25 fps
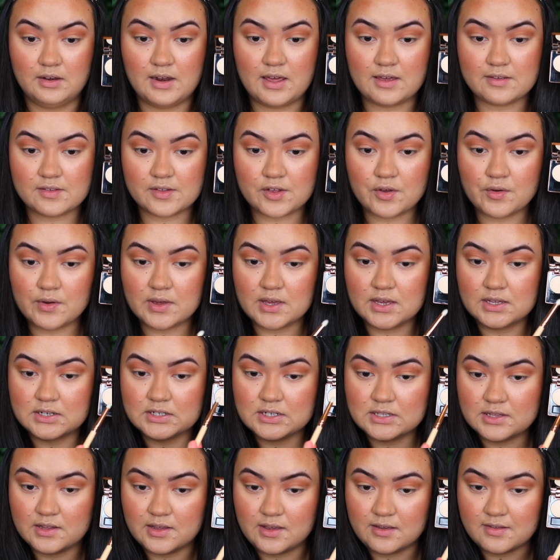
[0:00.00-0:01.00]
Next, going
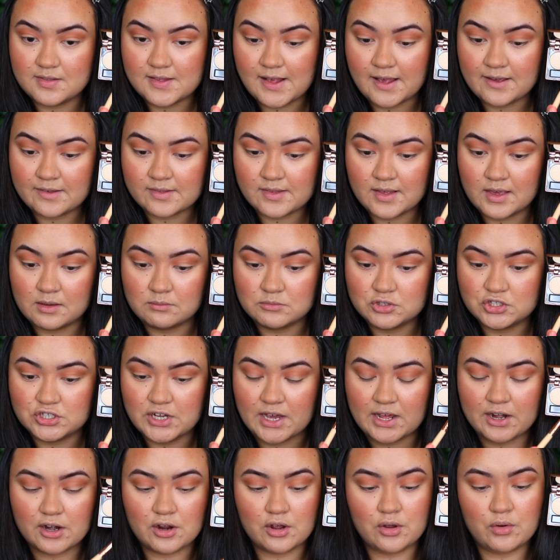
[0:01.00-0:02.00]
into the exact same
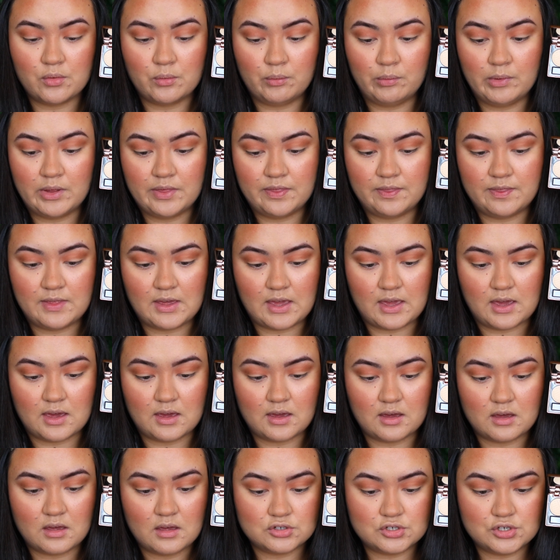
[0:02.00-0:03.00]
shadow with
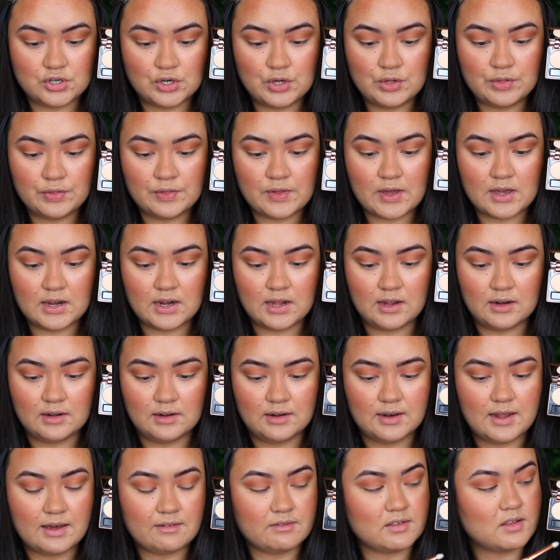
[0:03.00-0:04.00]
the 230
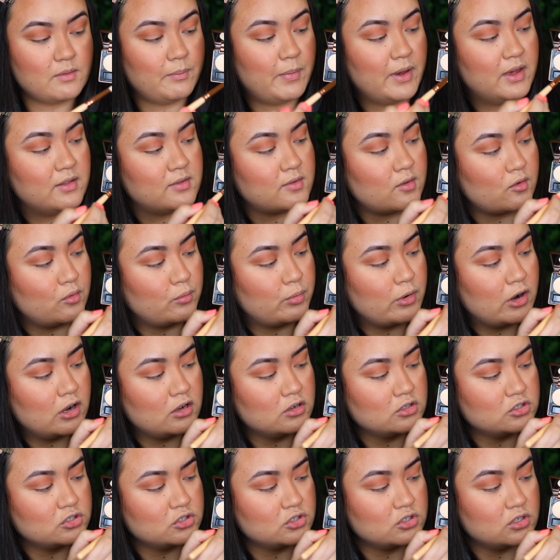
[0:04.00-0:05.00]
Luxe pencil
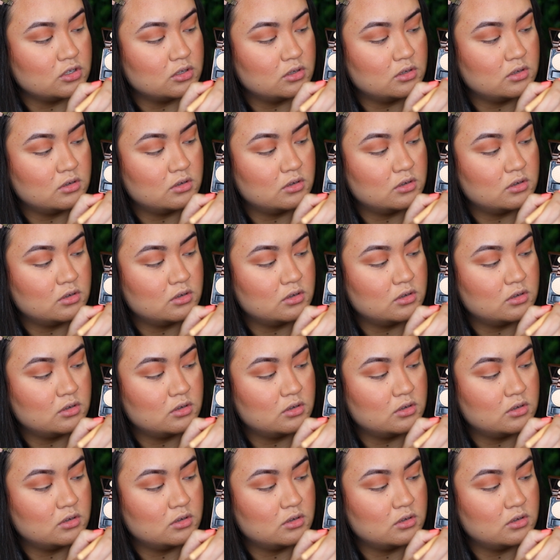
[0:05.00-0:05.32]
brush.